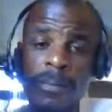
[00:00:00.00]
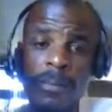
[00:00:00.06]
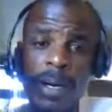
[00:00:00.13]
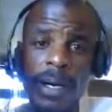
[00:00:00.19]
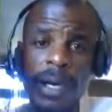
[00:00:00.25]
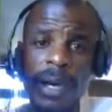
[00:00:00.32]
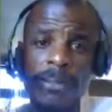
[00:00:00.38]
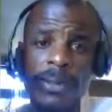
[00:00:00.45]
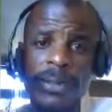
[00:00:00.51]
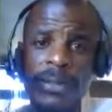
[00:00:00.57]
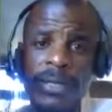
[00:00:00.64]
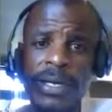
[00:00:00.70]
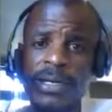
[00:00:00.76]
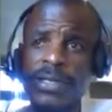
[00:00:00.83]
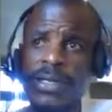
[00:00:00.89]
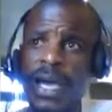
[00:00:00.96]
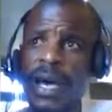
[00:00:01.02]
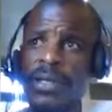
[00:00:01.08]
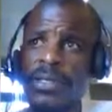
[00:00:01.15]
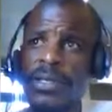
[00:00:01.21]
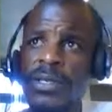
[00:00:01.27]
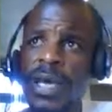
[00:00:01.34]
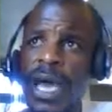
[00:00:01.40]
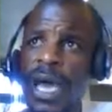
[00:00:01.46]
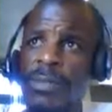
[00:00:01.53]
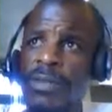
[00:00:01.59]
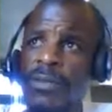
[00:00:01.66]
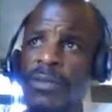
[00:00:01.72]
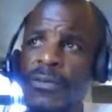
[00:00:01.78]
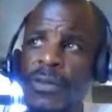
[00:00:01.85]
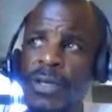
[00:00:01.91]
But I put things out into the
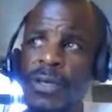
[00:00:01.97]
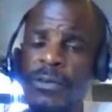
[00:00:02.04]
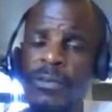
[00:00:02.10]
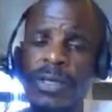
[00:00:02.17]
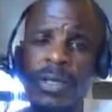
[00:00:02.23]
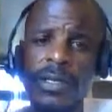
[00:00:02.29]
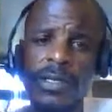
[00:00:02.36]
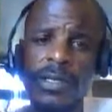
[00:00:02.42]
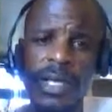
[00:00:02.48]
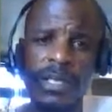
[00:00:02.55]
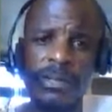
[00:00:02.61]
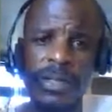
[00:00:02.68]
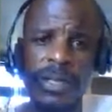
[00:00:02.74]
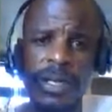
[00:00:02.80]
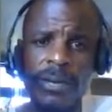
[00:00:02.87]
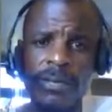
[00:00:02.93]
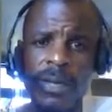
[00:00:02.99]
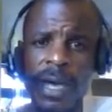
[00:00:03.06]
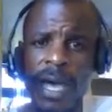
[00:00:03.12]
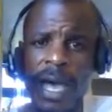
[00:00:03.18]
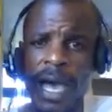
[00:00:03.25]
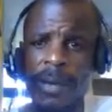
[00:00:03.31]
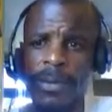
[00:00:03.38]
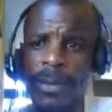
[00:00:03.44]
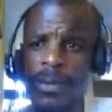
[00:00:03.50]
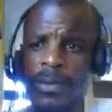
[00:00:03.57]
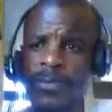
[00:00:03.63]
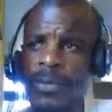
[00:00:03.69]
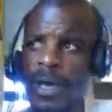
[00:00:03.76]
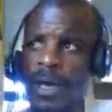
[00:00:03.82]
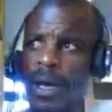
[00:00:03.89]
atmosphere because that's become the habit.
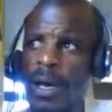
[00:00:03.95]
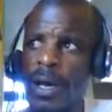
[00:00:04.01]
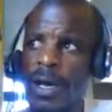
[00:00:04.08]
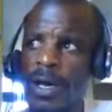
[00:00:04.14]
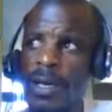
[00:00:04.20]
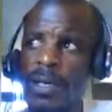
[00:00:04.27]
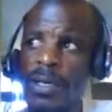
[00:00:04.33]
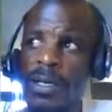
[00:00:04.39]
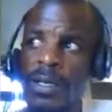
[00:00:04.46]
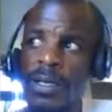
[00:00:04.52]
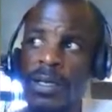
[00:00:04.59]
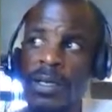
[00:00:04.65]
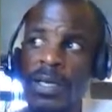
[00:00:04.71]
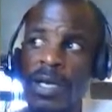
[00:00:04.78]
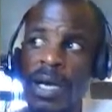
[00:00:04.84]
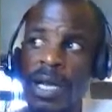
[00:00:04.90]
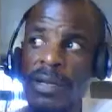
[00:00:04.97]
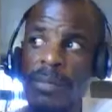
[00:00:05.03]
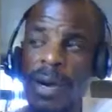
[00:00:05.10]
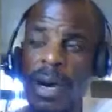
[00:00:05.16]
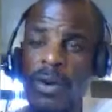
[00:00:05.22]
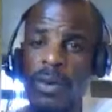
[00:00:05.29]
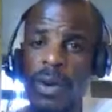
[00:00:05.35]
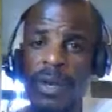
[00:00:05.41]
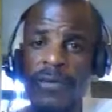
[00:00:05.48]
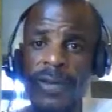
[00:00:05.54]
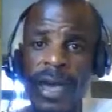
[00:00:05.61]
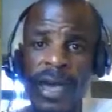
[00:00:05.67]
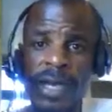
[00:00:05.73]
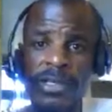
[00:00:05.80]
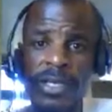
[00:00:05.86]
Kind of my way of
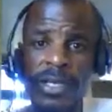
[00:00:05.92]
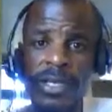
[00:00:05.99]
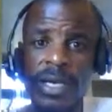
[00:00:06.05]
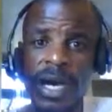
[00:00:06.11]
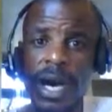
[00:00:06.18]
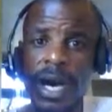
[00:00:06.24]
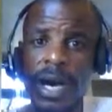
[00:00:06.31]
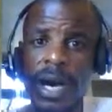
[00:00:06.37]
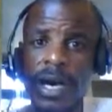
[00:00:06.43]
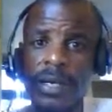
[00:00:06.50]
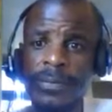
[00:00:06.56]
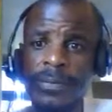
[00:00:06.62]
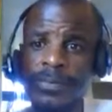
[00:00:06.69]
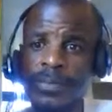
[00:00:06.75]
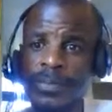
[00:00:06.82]
asking God.